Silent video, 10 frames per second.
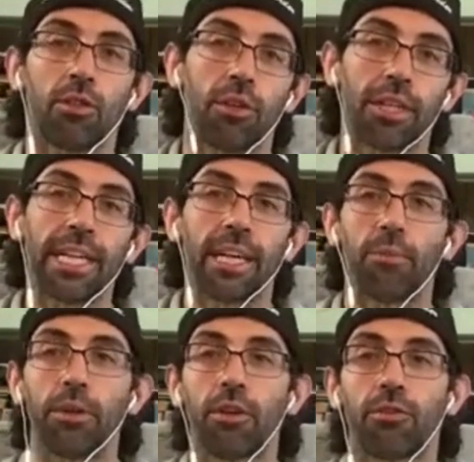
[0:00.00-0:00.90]
And he
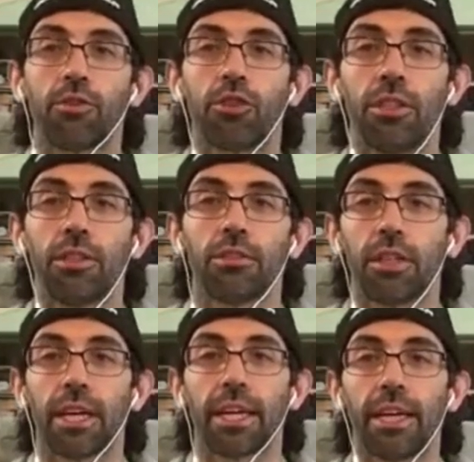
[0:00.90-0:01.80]
can't be offer sheeted,
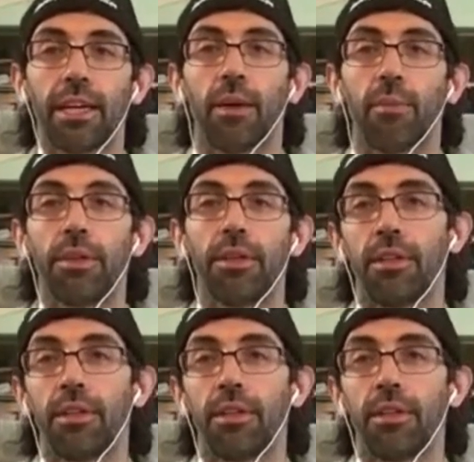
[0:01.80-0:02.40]
so that can't happen.